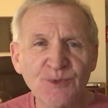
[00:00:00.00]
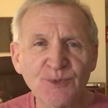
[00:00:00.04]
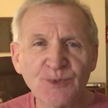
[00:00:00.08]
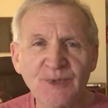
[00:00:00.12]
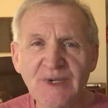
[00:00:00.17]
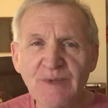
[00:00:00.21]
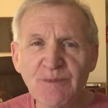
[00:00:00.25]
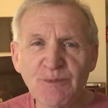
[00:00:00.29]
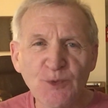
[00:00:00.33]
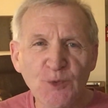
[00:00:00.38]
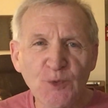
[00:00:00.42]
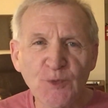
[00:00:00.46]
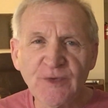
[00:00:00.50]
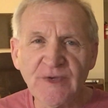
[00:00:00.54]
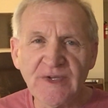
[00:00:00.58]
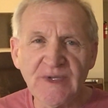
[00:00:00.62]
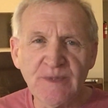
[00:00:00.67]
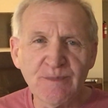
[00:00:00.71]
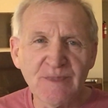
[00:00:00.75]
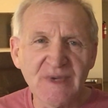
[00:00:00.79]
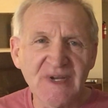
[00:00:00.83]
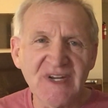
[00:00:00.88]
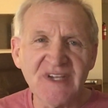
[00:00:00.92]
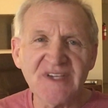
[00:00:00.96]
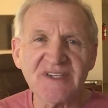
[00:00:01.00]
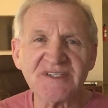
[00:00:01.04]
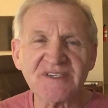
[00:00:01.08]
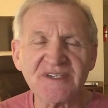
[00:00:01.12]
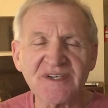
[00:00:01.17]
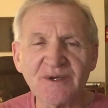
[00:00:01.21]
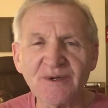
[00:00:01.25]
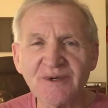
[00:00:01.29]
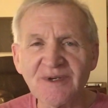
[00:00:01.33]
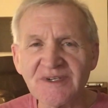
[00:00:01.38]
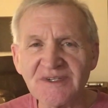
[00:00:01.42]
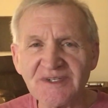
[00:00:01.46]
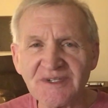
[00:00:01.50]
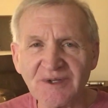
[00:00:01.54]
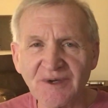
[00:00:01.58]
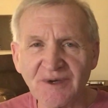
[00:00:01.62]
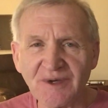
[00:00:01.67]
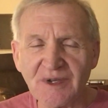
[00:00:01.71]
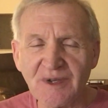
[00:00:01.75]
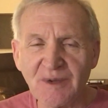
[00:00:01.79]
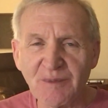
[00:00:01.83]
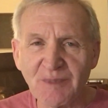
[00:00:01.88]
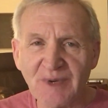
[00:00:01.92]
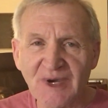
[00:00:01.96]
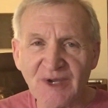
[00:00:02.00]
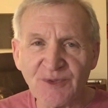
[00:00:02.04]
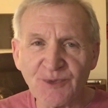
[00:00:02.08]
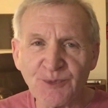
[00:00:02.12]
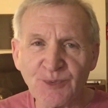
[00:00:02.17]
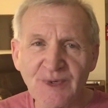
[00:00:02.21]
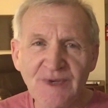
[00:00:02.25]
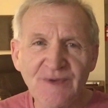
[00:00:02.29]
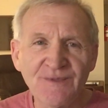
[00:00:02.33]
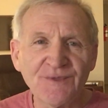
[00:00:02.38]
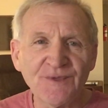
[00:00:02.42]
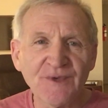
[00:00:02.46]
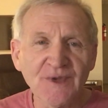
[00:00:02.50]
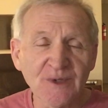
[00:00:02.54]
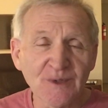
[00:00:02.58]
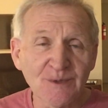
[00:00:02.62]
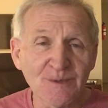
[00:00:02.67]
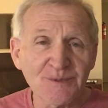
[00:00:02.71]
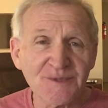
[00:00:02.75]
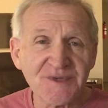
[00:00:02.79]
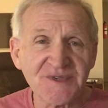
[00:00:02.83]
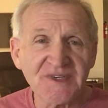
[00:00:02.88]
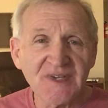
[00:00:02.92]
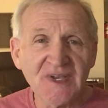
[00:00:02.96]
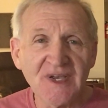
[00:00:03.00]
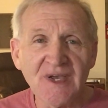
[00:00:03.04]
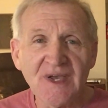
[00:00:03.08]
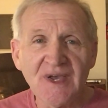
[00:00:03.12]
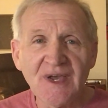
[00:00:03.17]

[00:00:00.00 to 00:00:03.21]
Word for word: three movie mini-series talking about three films